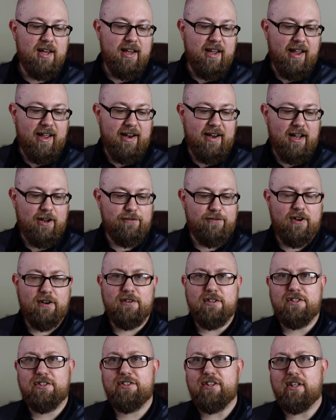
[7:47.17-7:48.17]
and I
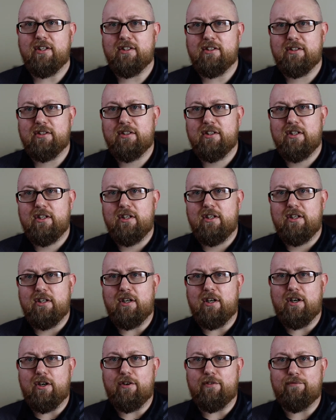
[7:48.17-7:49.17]
found a seller,
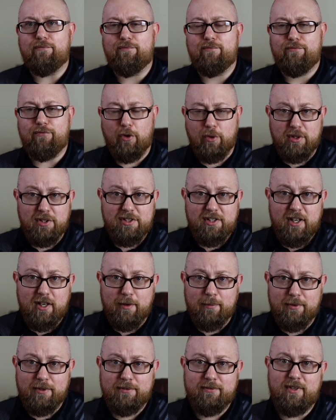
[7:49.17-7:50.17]
Focus
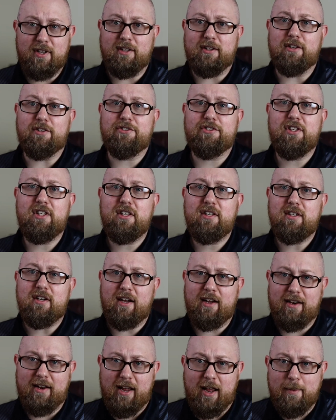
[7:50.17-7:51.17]
Camera LLC,
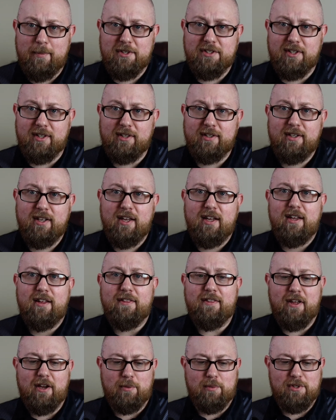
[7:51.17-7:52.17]
on Amazon
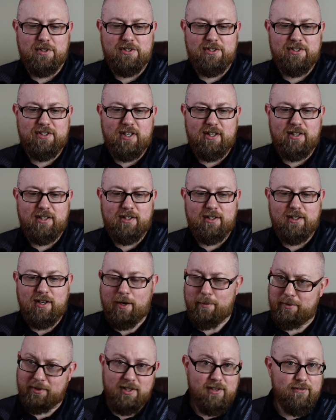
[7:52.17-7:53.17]
that was selling, and
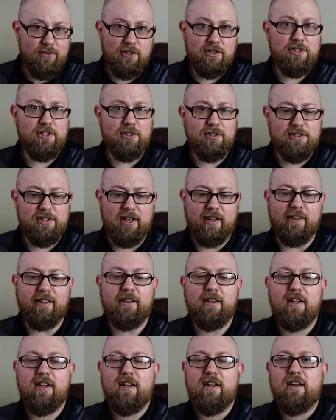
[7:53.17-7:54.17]
I believe they're still
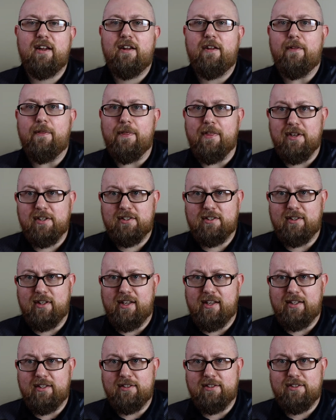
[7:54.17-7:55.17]
selling, this
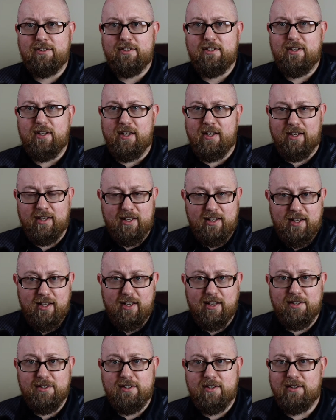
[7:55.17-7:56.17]
lens in a
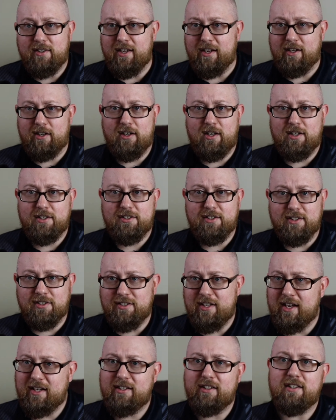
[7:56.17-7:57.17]
kit that costs
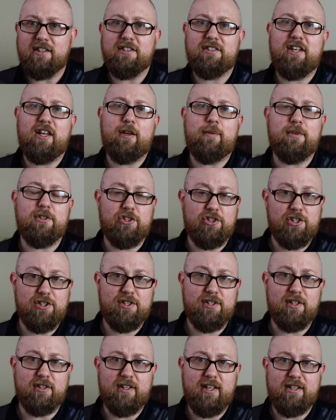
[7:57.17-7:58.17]
exactly the same as
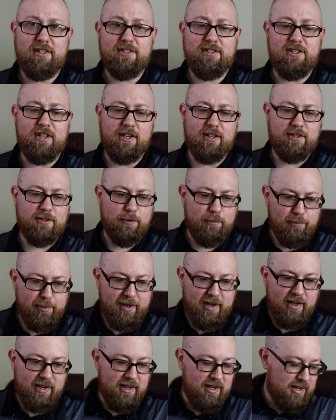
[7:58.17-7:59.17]
just the lens does,
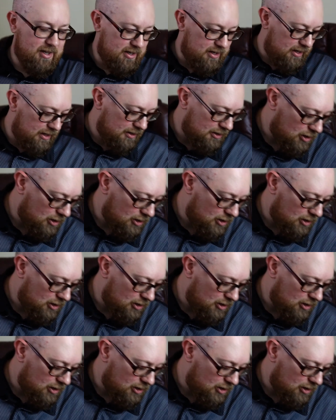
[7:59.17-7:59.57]
but it